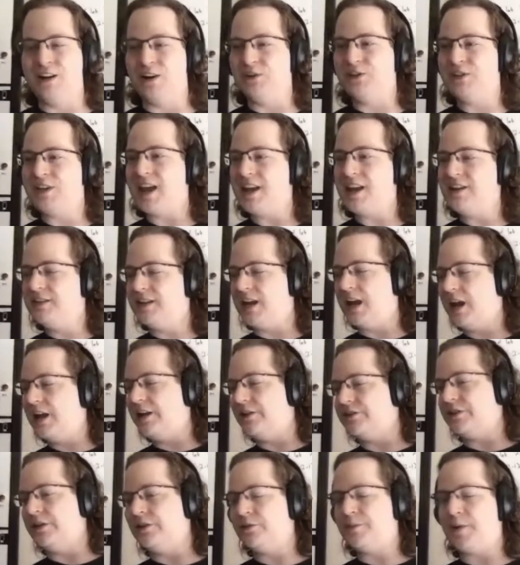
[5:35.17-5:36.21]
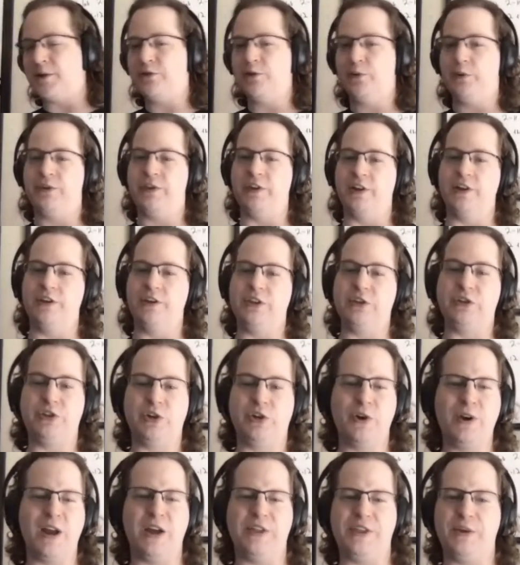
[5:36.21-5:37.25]
you know 10 days, and especially with the the
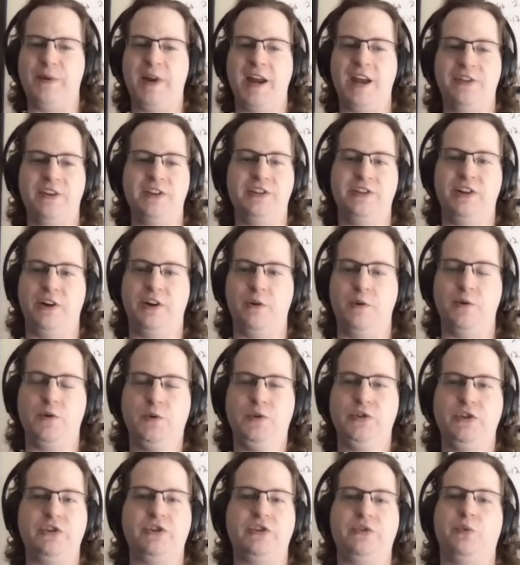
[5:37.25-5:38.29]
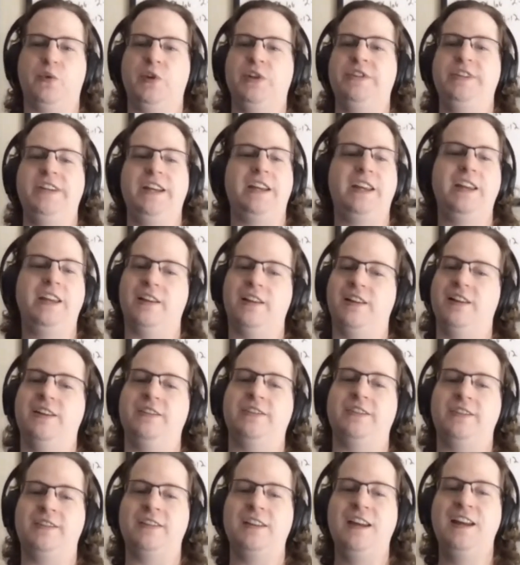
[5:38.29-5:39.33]
turnout that we had this year, which was just
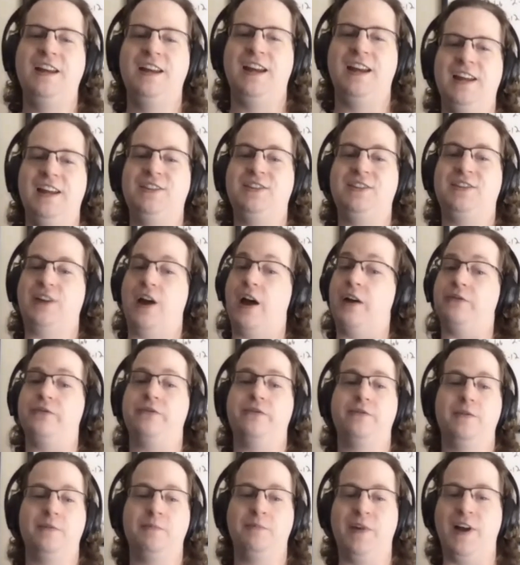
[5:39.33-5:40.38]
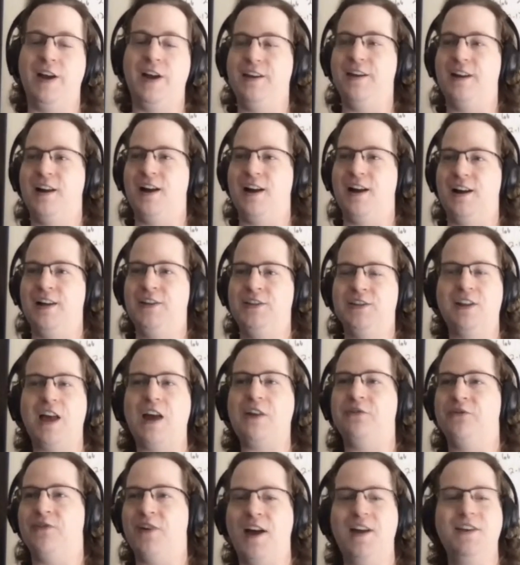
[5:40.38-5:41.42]
ridiculous. It's tough, but uh, it's a
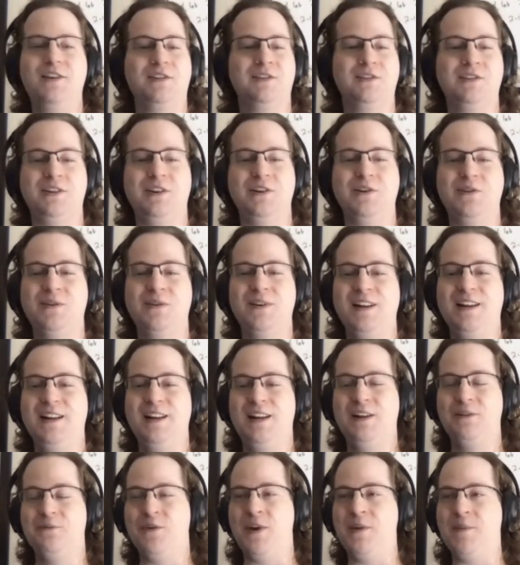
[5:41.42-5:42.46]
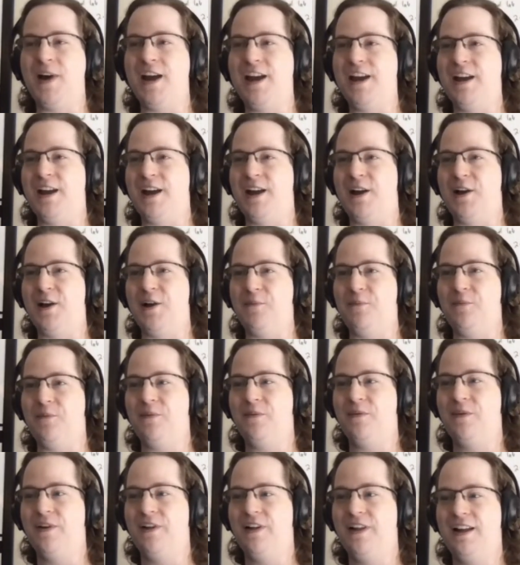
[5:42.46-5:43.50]
lot of fun too. One of my
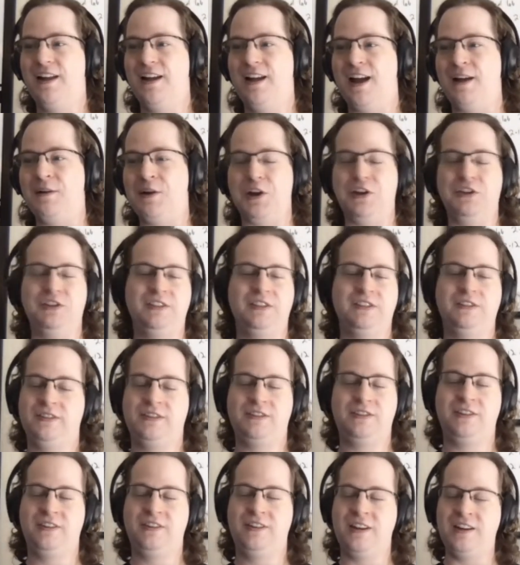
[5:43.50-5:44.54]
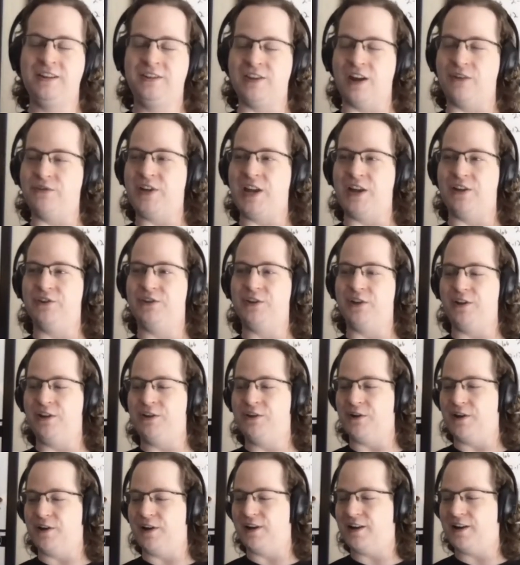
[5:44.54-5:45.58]
um, I could have dovetail
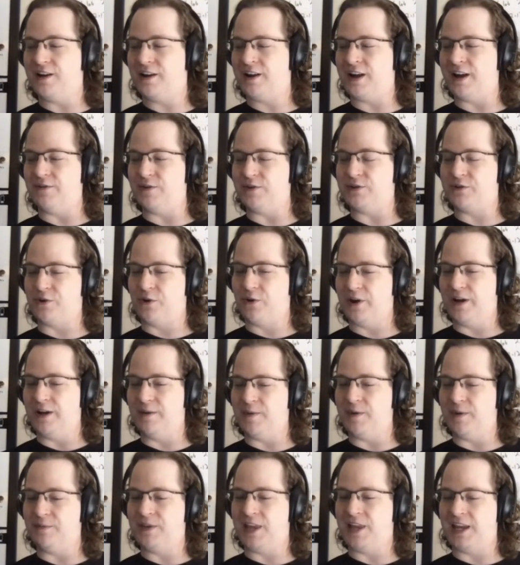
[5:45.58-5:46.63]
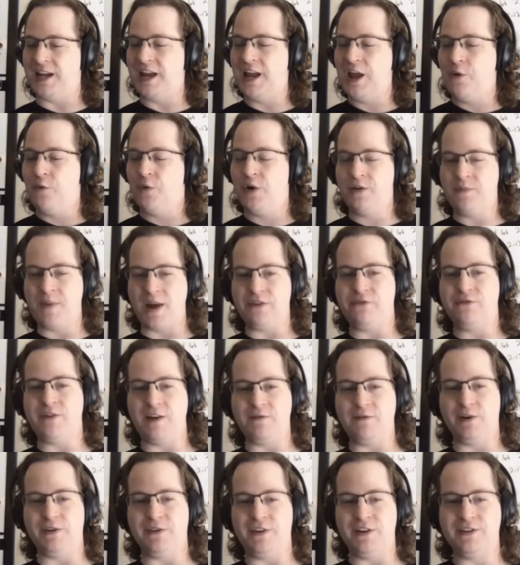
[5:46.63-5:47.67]
into, into a kind of a story, but like one of my
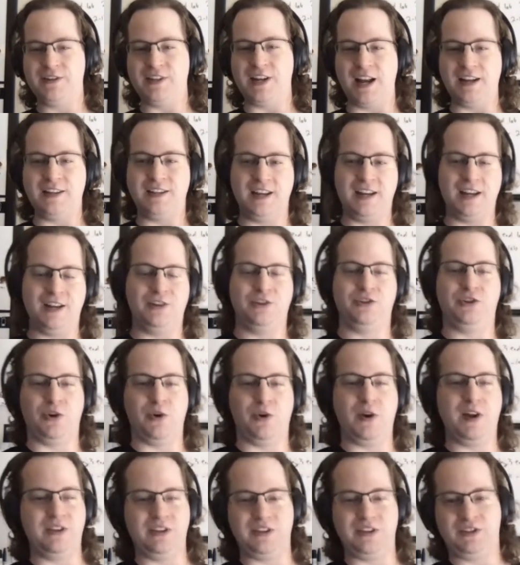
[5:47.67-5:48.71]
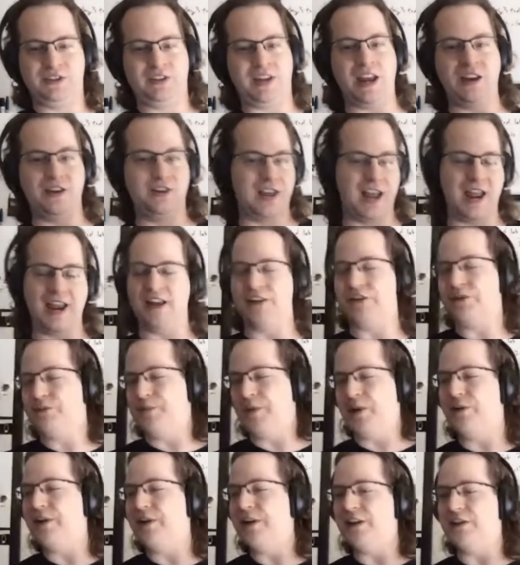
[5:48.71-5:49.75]
favorite things that I did during this 10 day
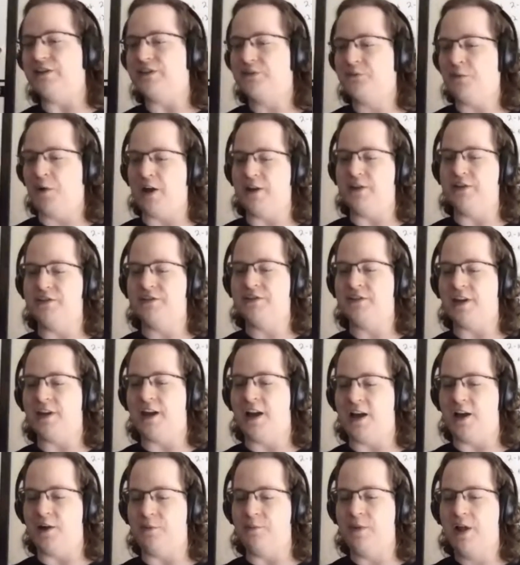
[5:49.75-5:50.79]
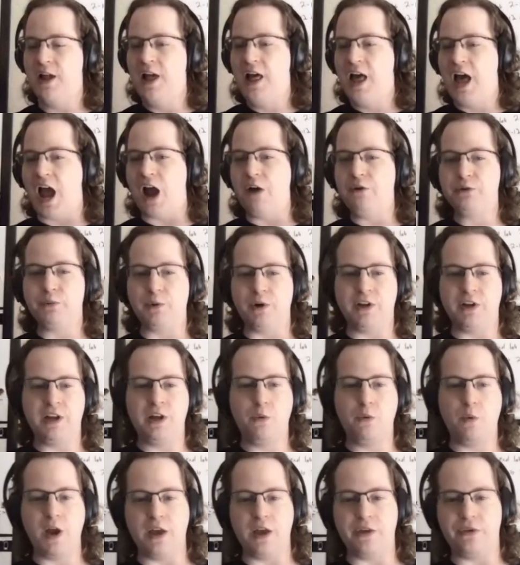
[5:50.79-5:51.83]
experience was um, I was
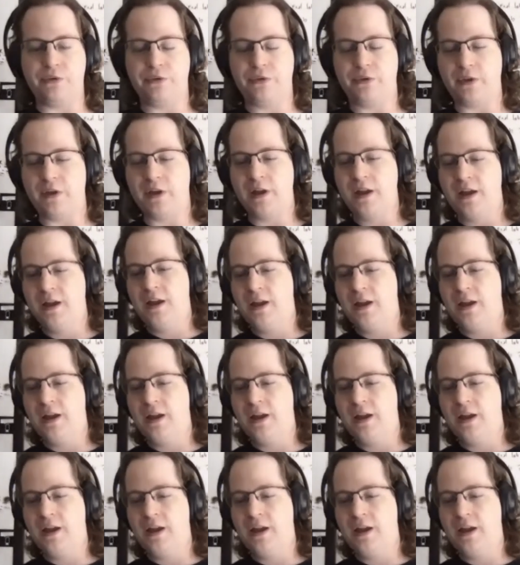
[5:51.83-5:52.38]
working with